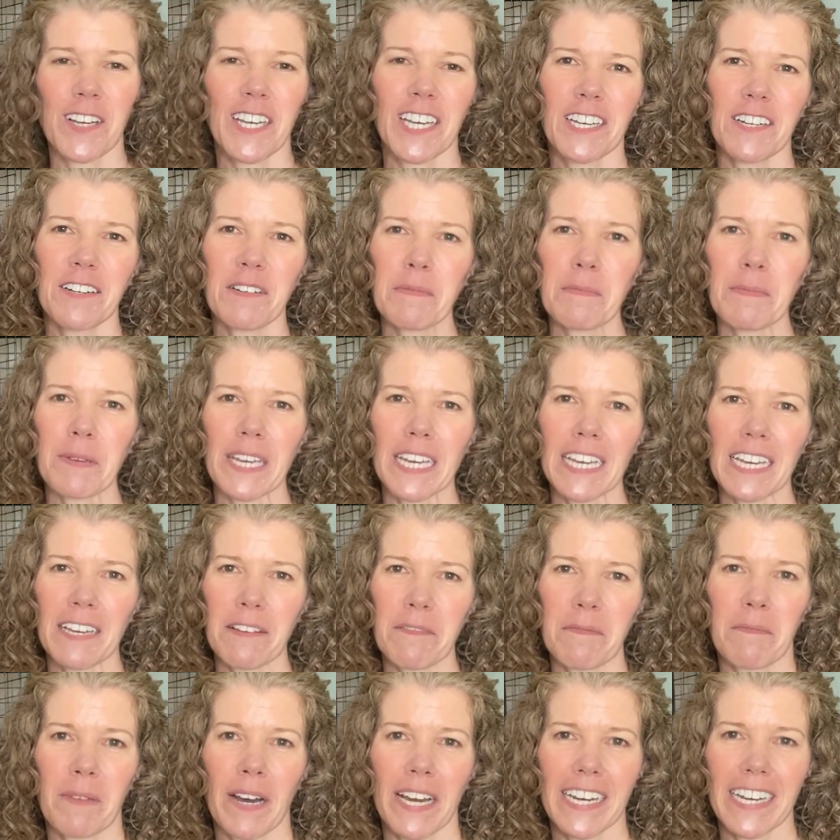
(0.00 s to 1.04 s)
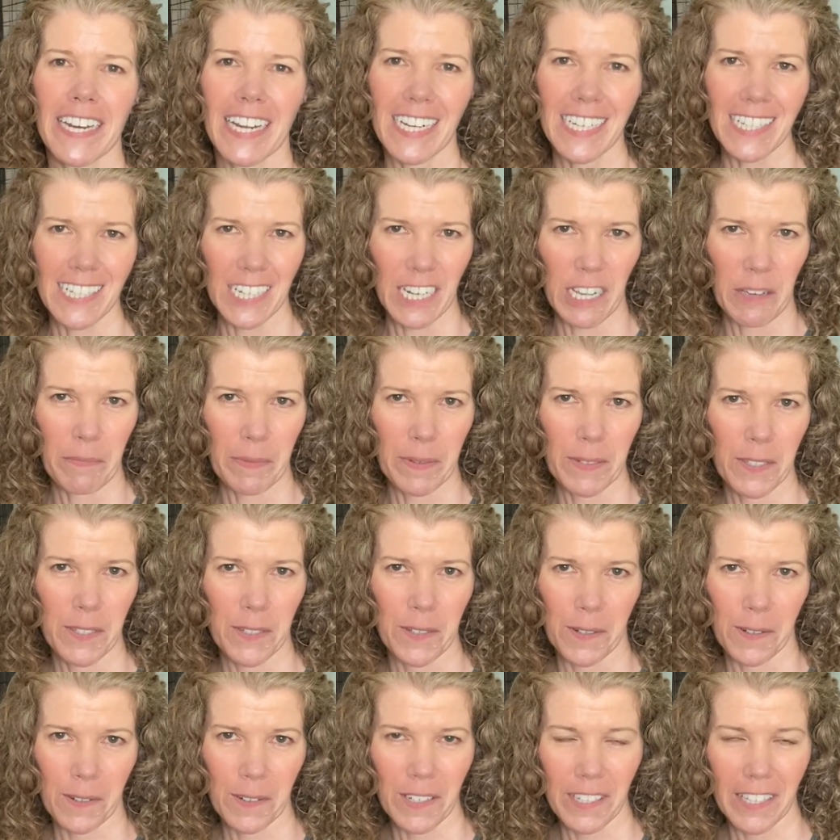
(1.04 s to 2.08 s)
it'll be my next
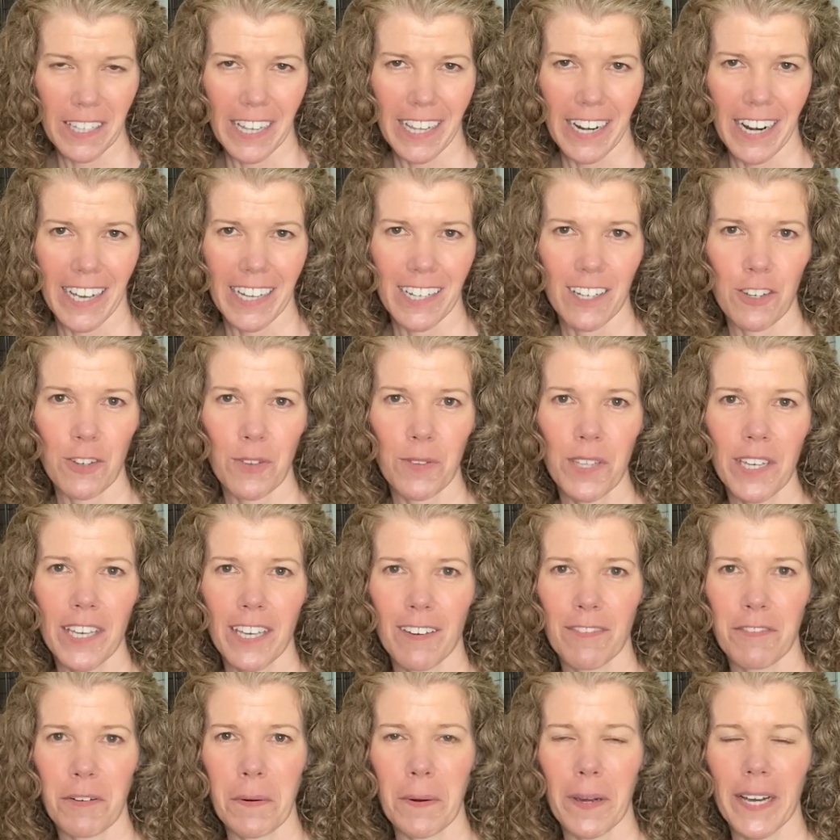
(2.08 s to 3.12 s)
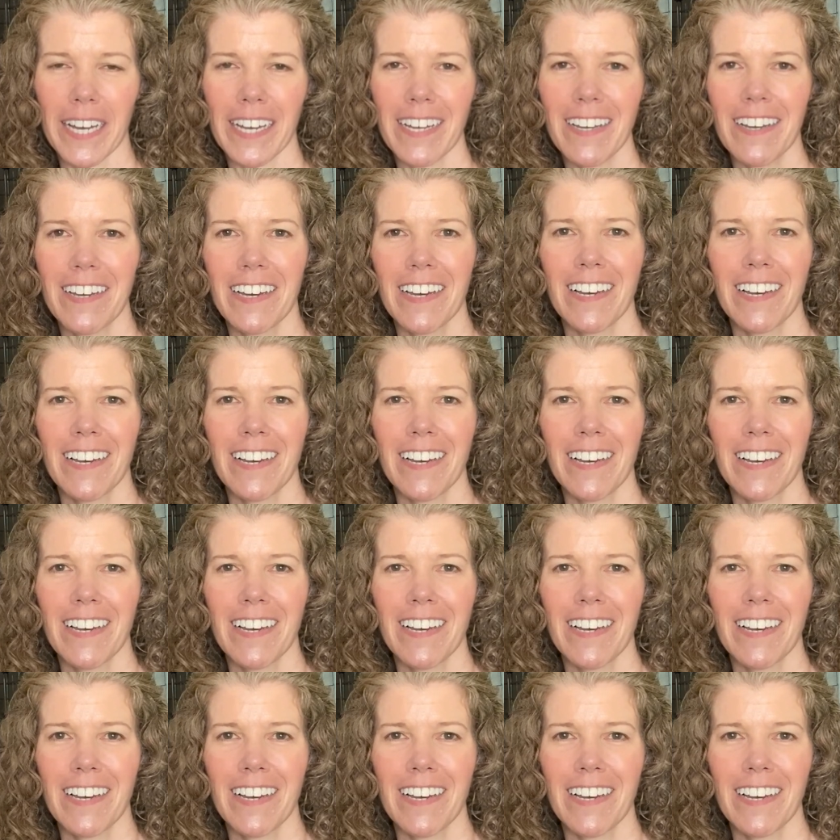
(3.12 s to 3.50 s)
episode that I do the giveaway.